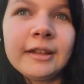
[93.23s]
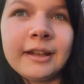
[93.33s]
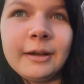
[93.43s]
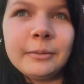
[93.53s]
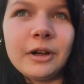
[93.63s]

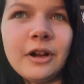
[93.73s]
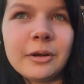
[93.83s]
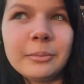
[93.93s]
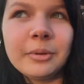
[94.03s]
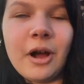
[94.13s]
Now we're on
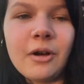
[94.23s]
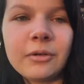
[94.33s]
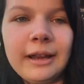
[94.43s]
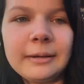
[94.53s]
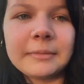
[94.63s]
a
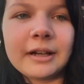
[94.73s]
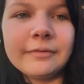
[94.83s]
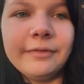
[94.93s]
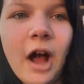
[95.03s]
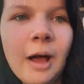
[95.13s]
boat and I'm
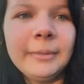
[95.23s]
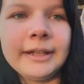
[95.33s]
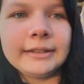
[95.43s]
gonna vomit.